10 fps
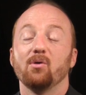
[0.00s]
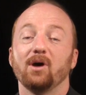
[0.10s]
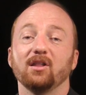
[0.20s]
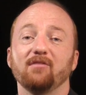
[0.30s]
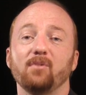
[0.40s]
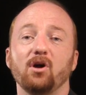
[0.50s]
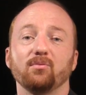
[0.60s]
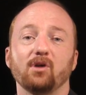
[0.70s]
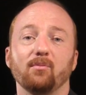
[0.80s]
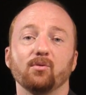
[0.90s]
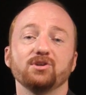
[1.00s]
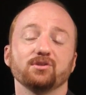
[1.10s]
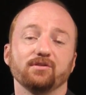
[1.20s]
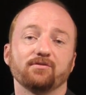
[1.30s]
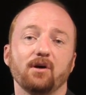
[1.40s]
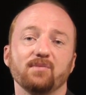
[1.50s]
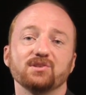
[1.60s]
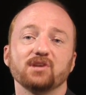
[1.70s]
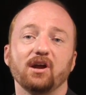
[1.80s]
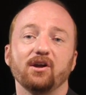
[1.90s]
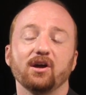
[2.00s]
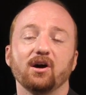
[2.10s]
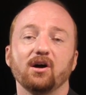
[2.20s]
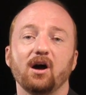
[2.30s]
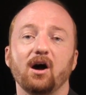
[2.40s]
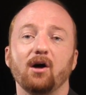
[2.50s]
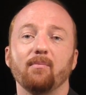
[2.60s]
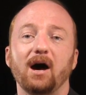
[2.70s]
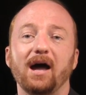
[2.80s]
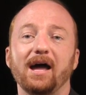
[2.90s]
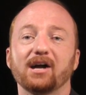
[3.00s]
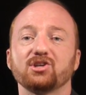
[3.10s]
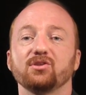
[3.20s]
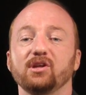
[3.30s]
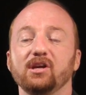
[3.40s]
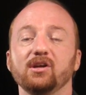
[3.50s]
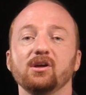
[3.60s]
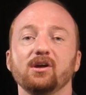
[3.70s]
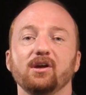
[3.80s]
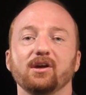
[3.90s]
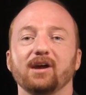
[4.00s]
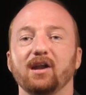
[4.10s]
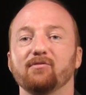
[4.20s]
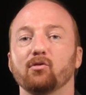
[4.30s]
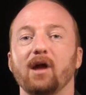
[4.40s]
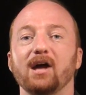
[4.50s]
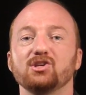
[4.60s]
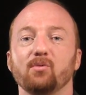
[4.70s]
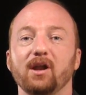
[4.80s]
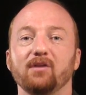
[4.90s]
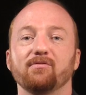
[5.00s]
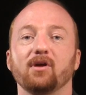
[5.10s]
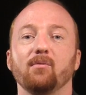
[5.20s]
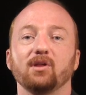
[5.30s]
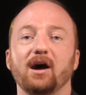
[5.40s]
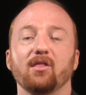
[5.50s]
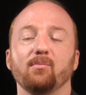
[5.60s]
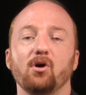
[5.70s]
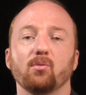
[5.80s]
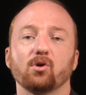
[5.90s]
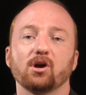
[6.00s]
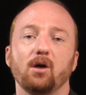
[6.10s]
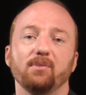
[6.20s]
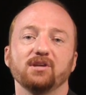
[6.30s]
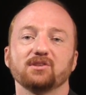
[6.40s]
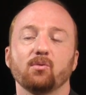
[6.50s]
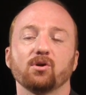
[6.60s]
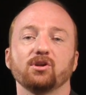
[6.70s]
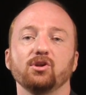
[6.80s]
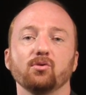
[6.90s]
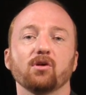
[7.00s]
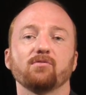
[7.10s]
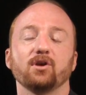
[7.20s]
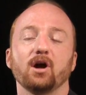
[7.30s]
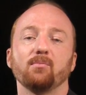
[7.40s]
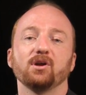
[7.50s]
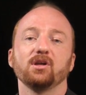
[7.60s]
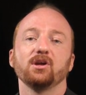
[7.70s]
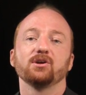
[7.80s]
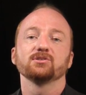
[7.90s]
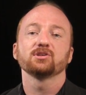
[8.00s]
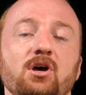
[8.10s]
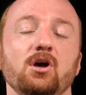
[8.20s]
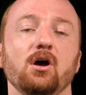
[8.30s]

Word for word: Well, I love Baltimore. I'm originally from this area. Um, I actually kind of graduated from a lot of the Baltimore companies. I worked in New York for a number of years.